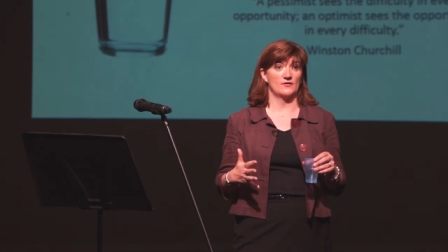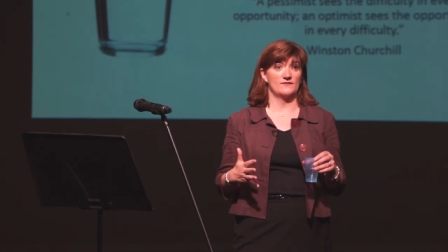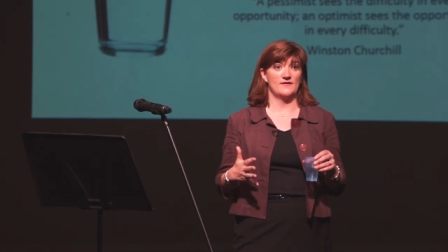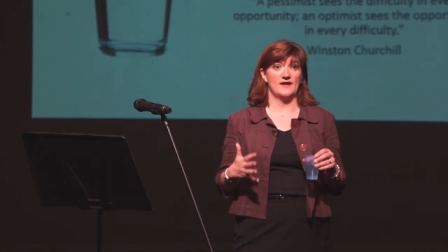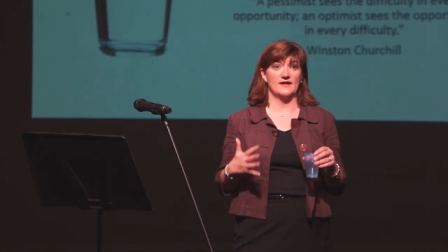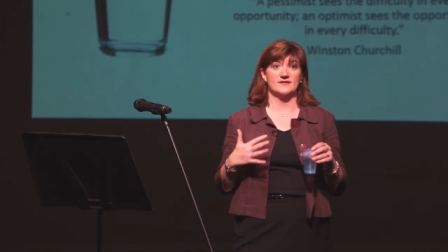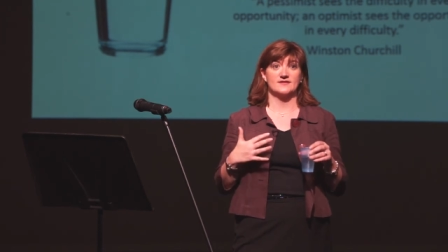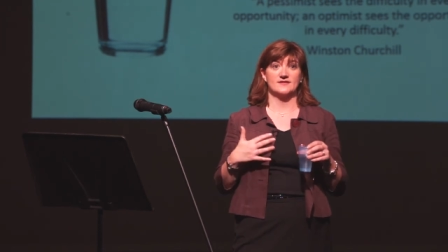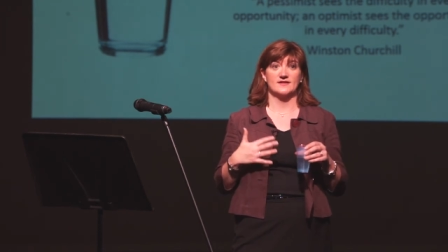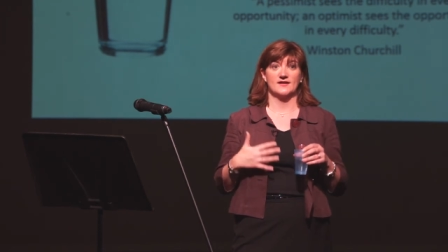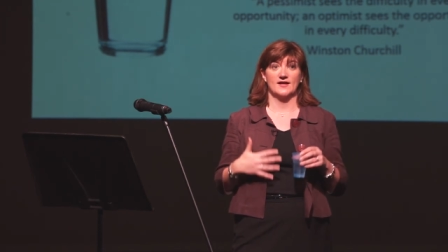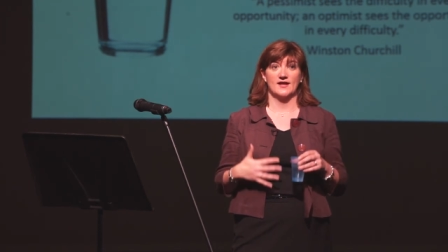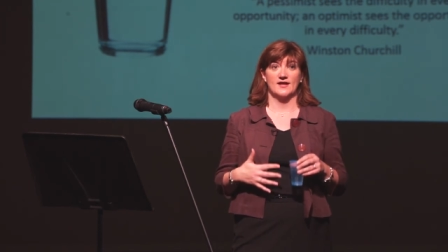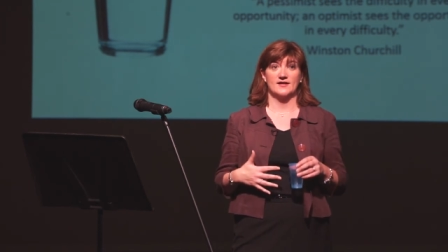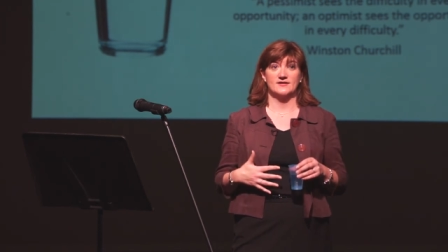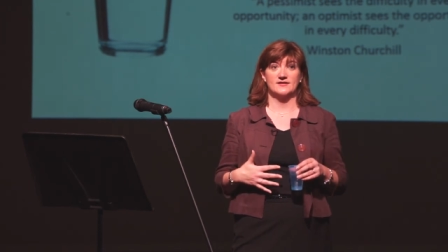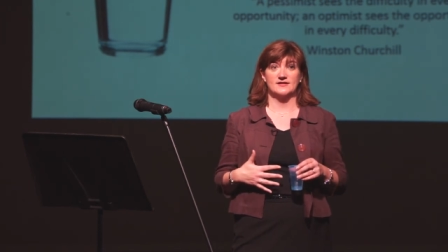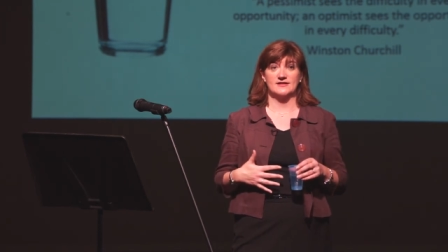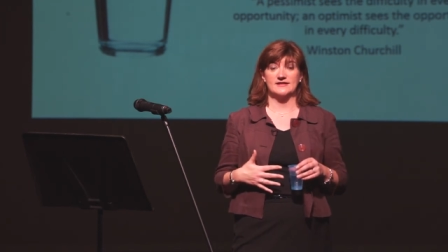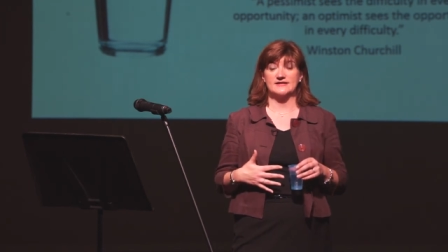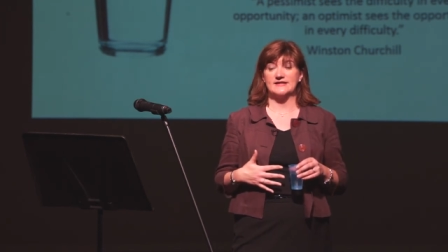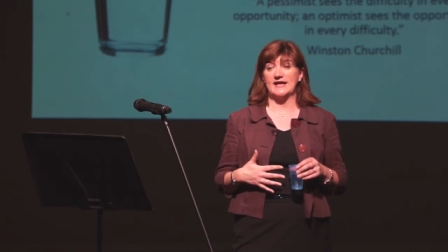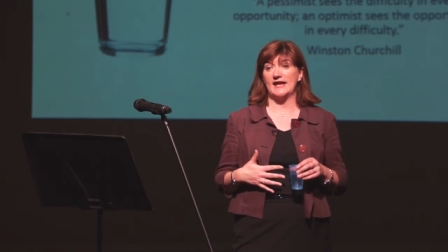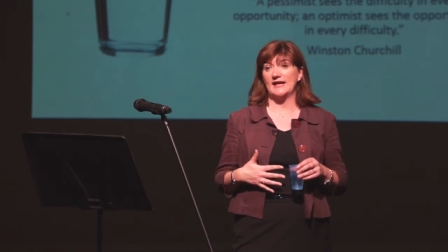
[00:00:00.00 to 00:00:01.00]
events
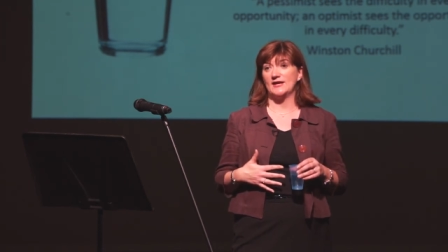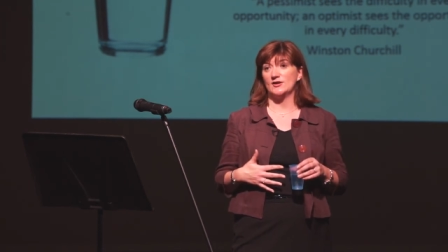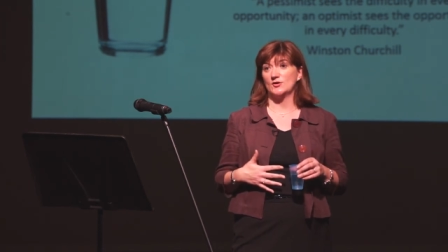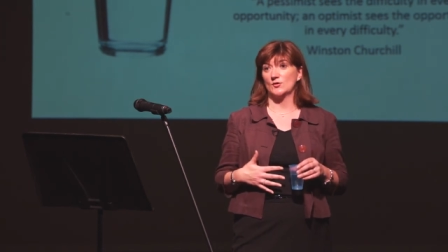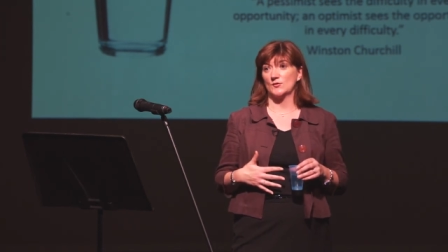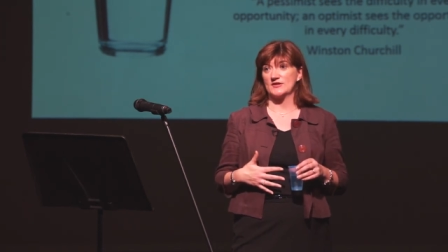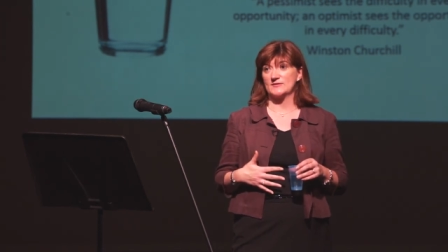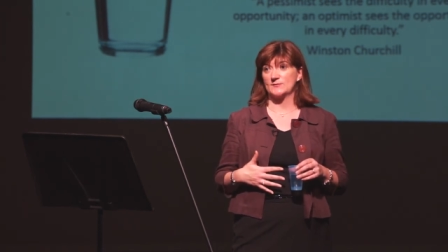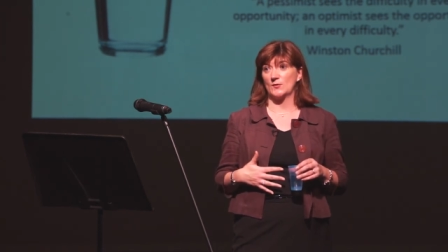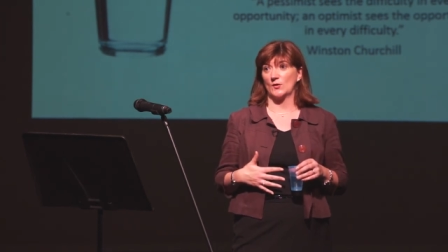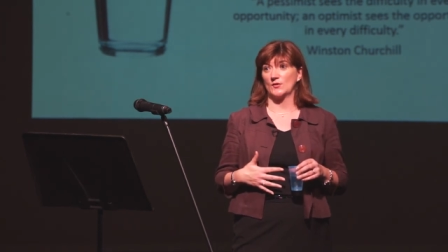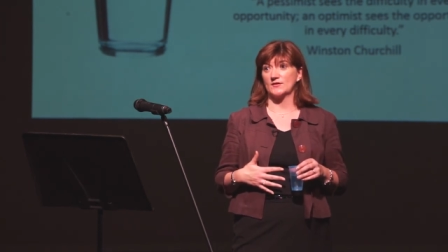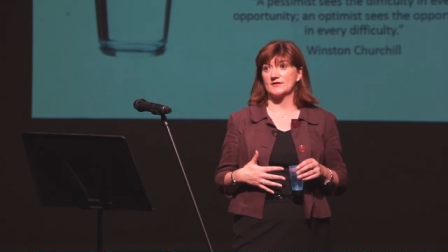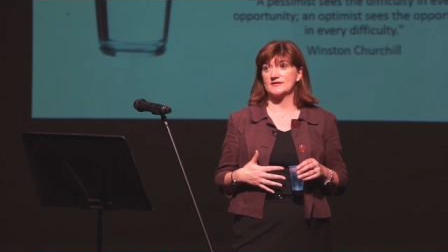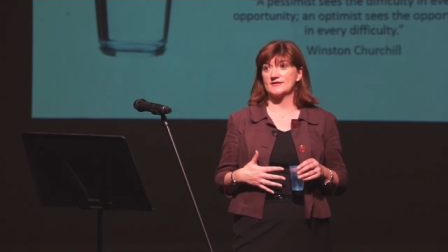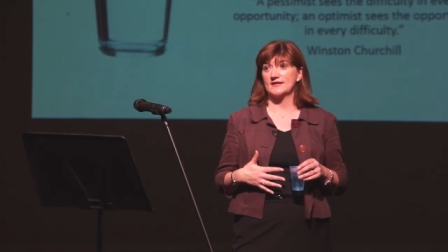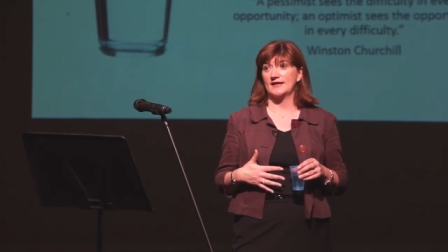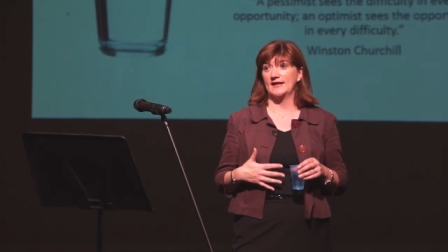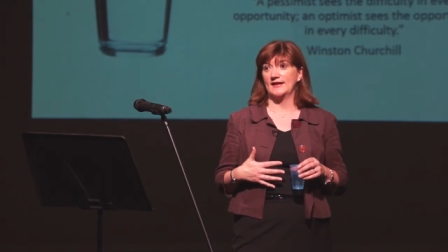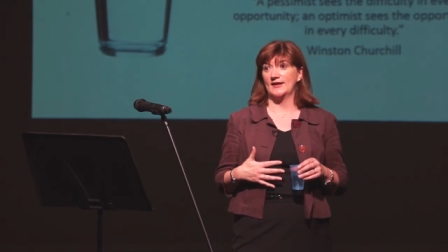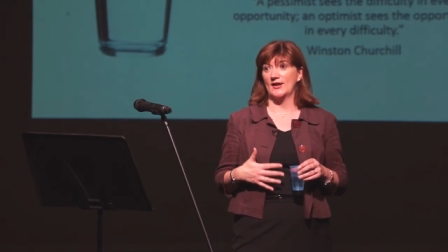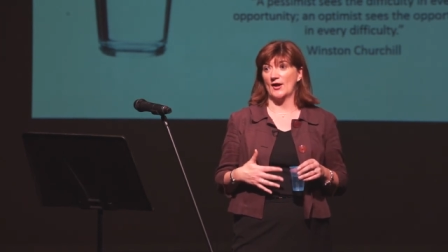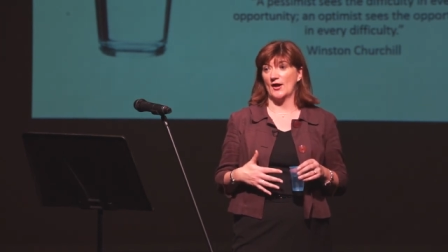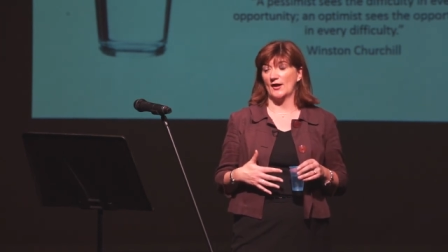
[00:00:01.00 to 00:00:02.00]
to dictate your response
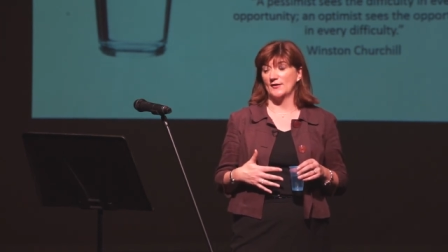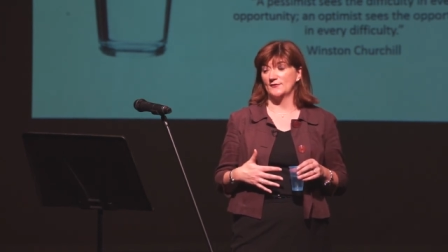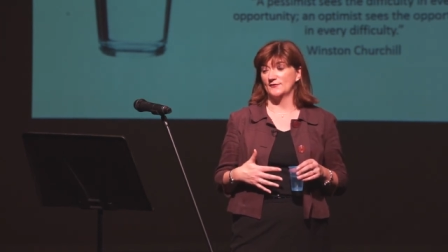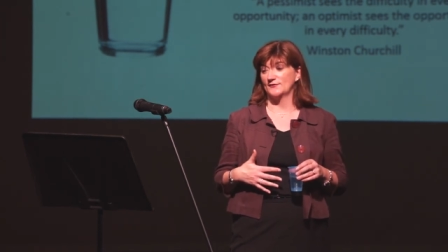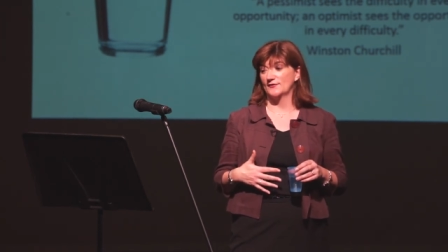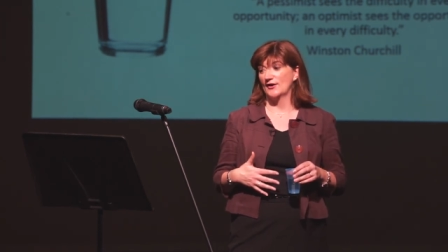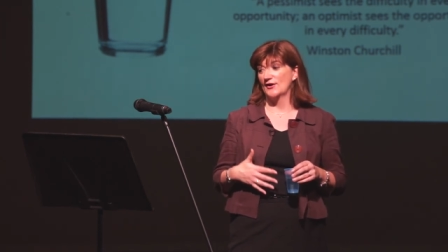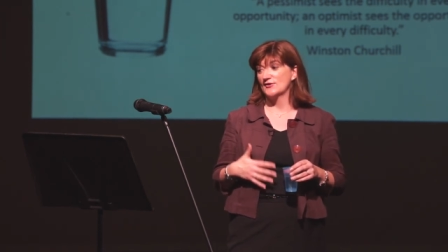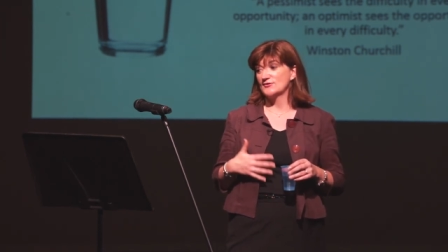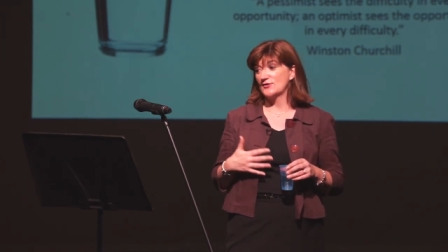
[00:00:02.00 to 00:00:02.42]
in life.